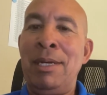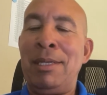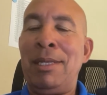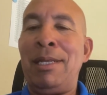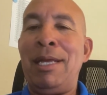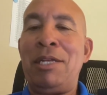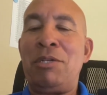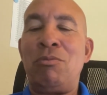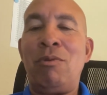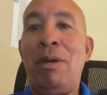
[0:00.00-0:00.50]

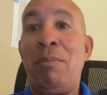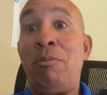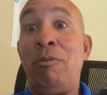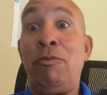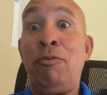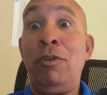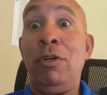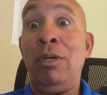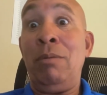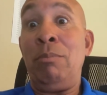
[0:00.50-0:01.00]
not that
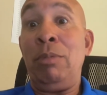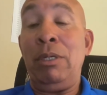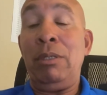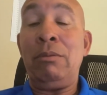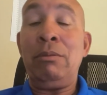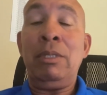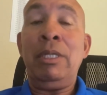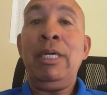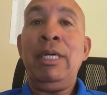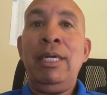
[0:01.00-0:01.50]
that's what I
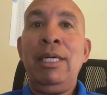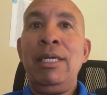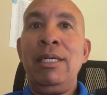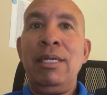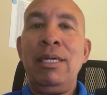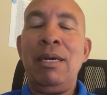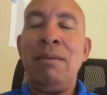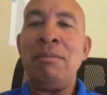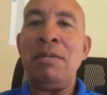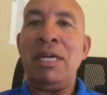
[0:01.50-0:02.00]
prefer, but
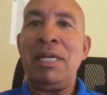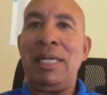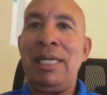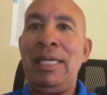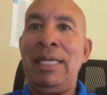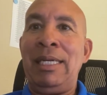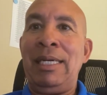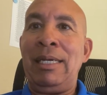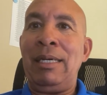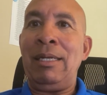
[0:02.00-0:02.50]

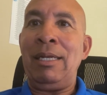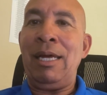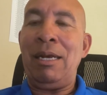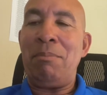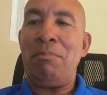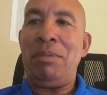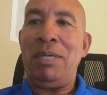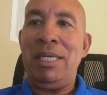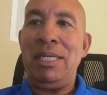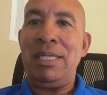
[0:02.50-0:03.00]
I'm not
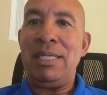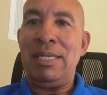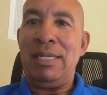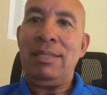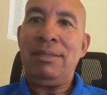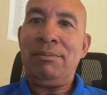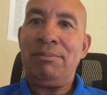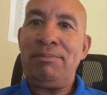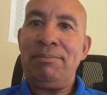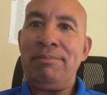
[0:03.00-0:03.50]
eating a lot of
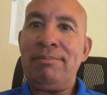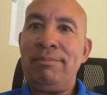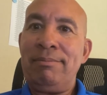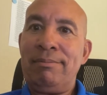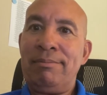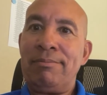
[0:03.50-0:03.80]
pizza.